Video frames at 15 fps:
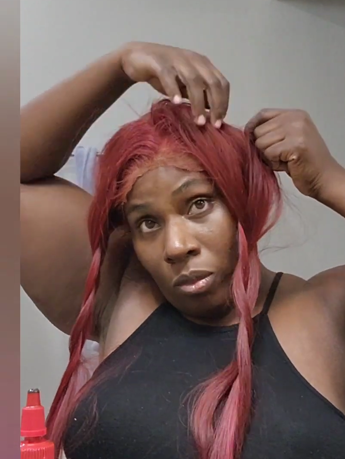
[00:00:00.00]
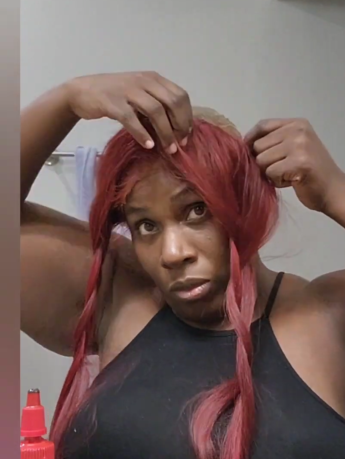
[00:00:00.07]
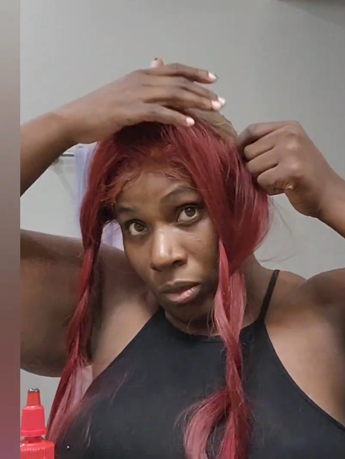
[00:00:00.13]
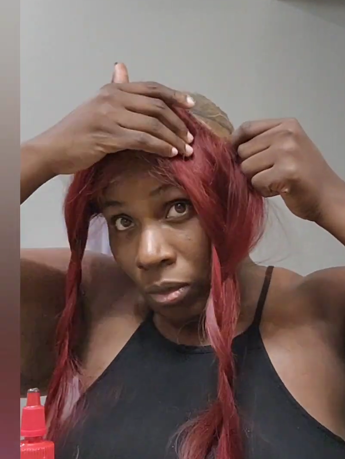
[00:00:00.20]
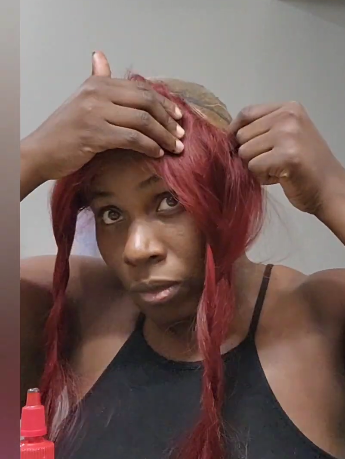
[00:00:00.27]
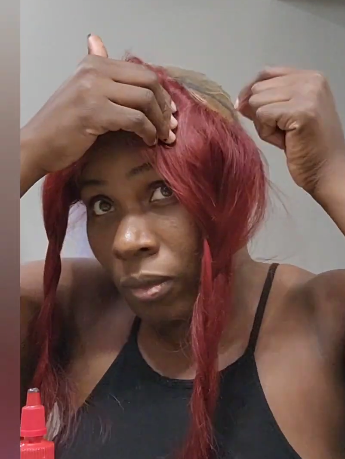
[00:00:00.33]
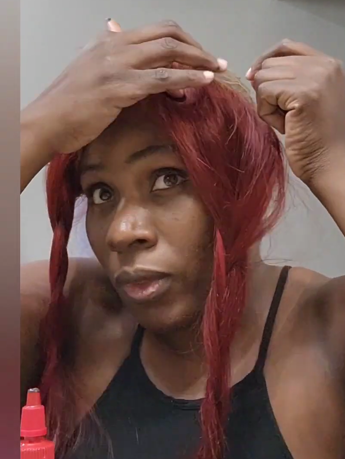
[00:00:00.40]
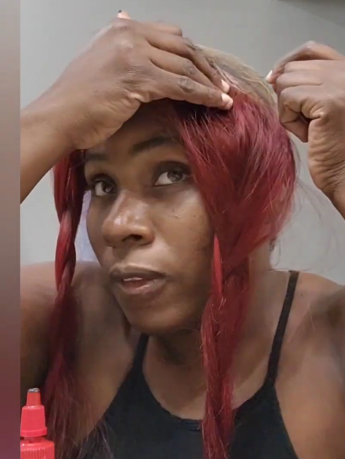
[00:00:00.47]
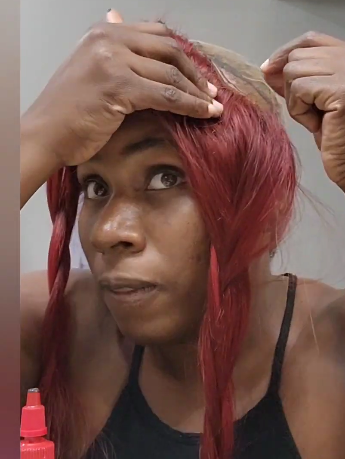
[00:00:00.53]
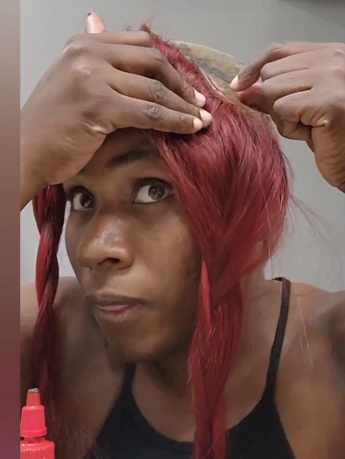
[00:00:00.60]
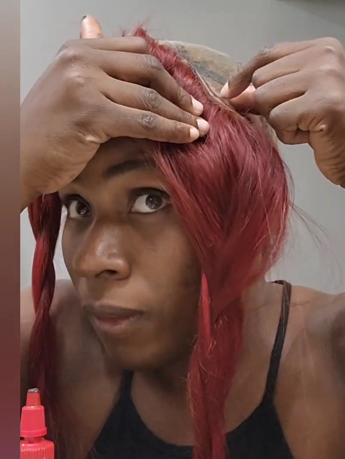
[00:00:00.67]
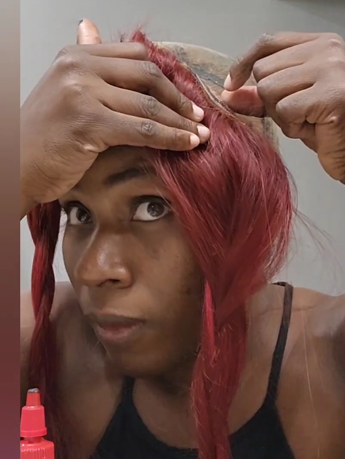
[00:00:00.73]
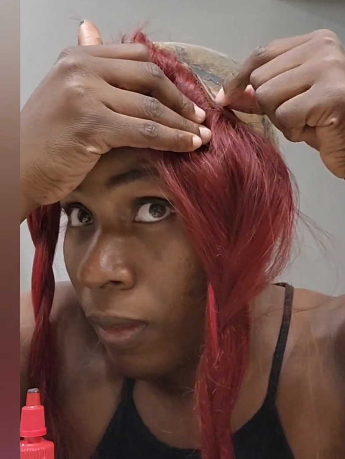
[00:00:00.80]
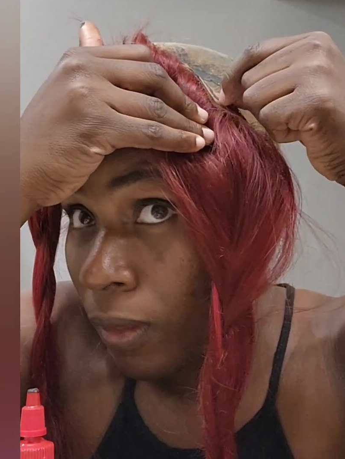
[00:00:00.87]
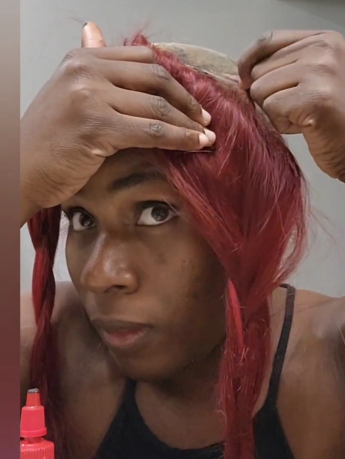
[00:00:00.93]
part of the
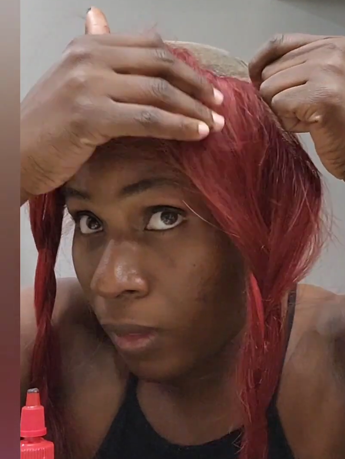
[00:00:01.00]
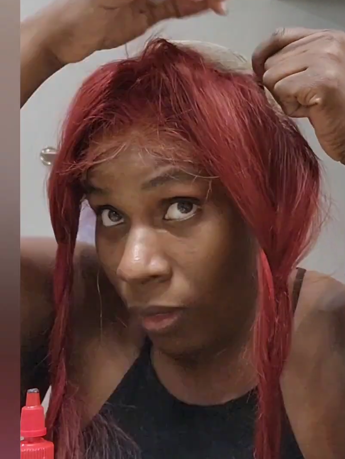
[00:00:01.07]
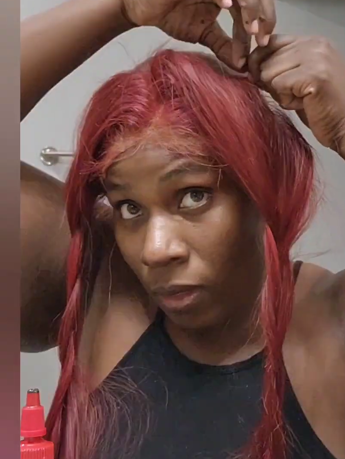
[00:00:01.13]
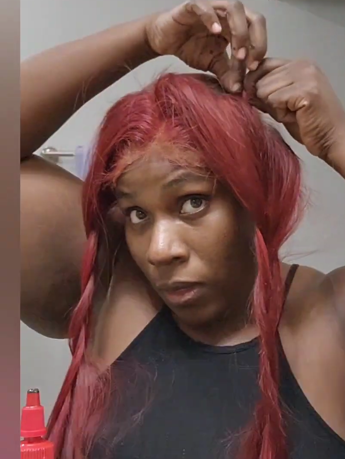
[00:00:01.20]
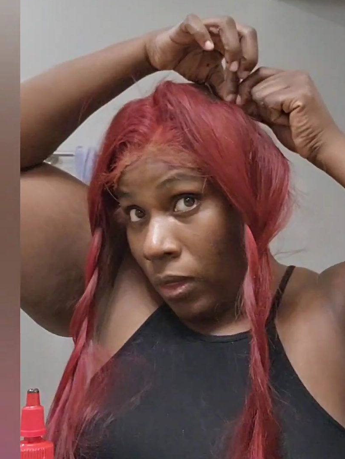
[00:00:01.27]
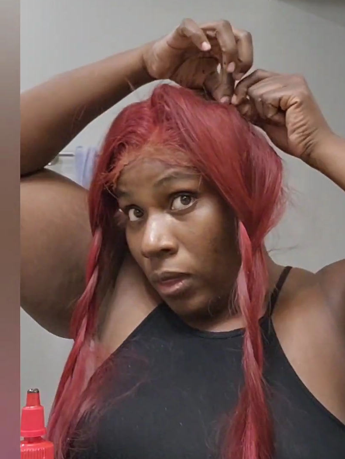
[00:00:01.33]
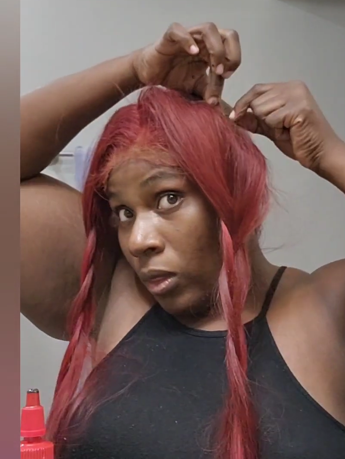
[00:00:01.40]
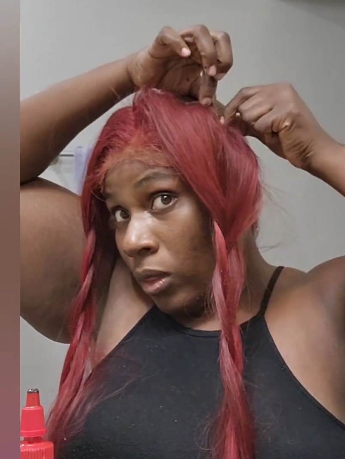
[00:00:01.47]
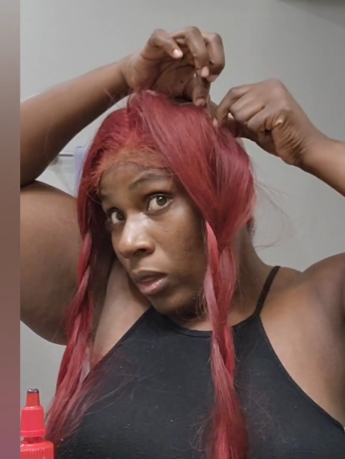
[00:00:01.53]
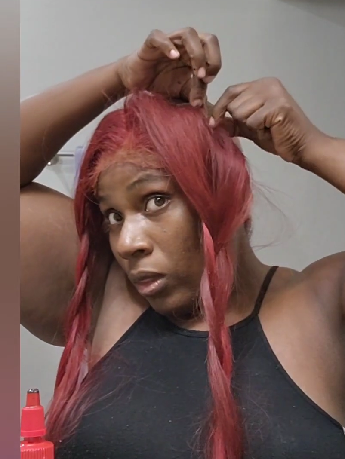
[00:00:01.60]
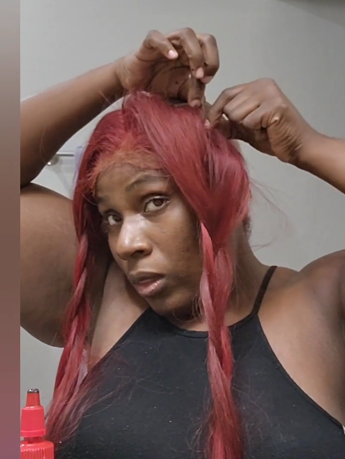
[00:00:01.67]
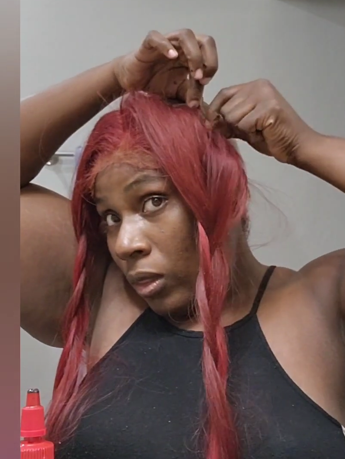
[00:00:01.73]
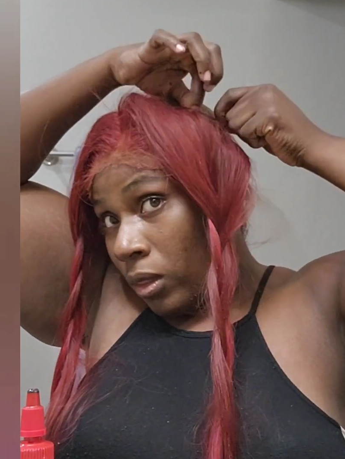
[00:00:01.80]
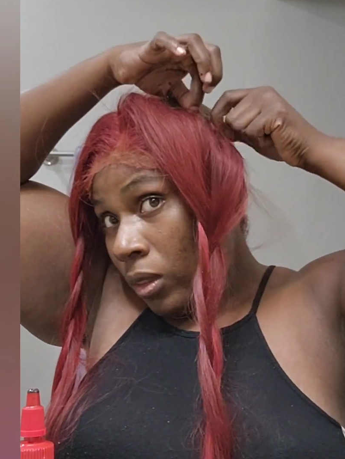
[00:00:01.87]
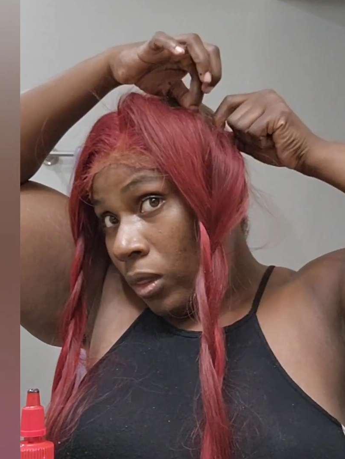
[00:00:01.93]
frontal, like the back part of
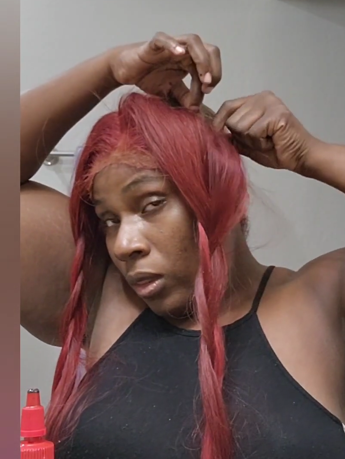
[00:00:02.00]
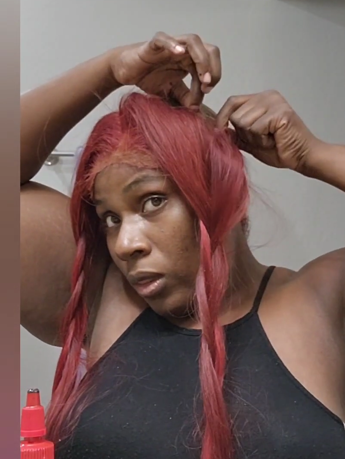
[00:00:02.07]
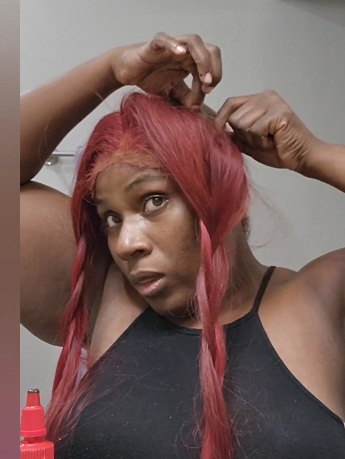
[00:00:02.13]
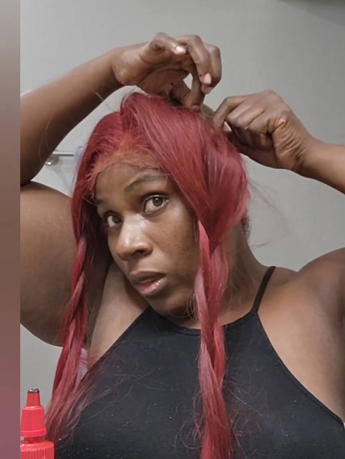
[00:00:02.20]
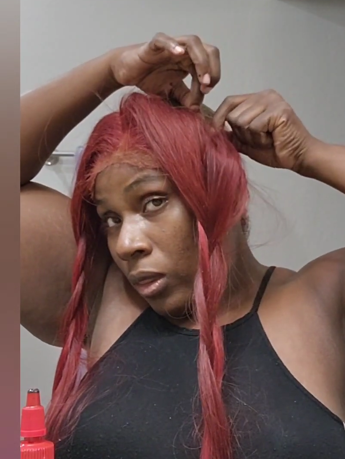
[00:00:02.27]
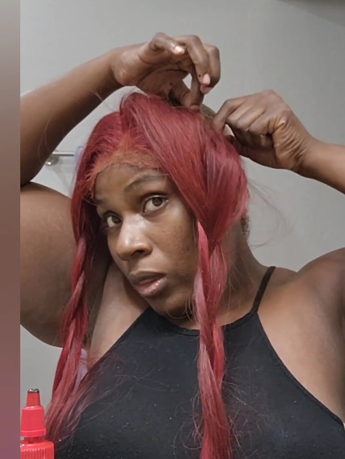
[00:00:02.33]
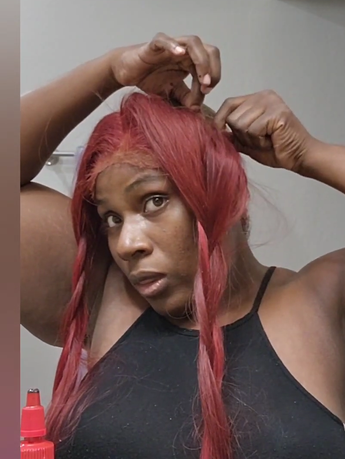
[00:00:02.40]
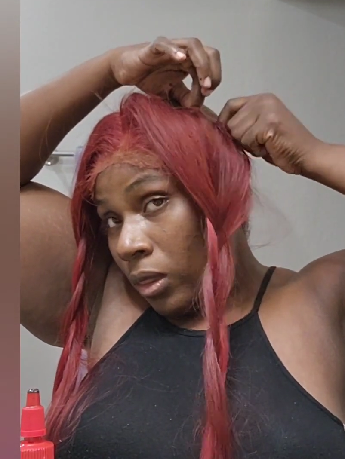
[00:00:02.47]
the frontal,